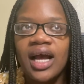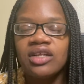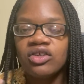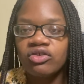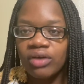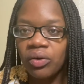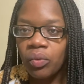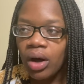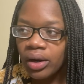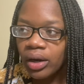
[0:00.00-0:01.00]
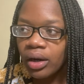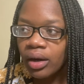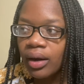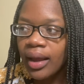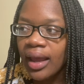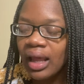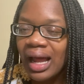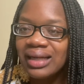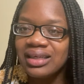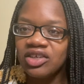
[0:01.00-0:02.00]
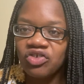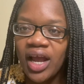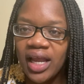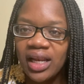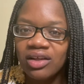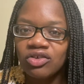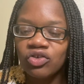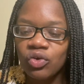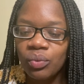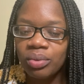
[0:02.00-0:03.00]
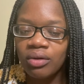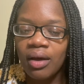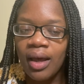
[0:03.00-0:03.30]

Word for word: I just drank water, and I did try eating soup,